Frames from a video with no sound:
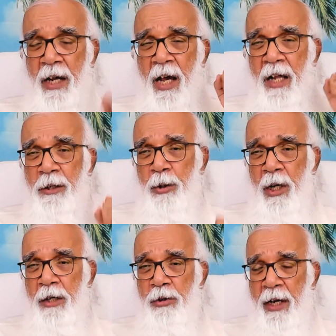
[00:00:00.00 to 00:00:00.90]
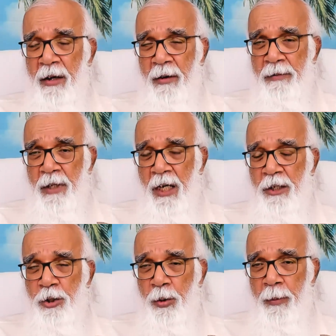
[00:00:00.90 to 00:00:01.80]
the hell you have
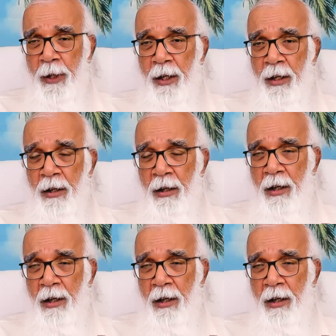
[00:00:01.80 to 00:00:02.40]
done to me?